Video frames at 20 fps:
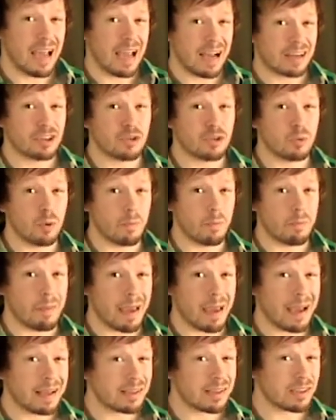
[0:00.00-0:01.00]
actual
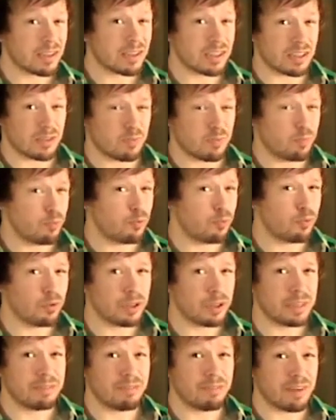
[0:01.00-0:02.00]
mask. It's
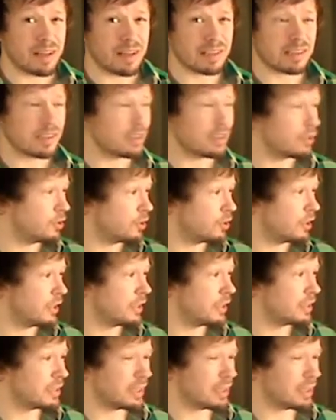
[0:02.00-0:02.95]
pretty fancy looking.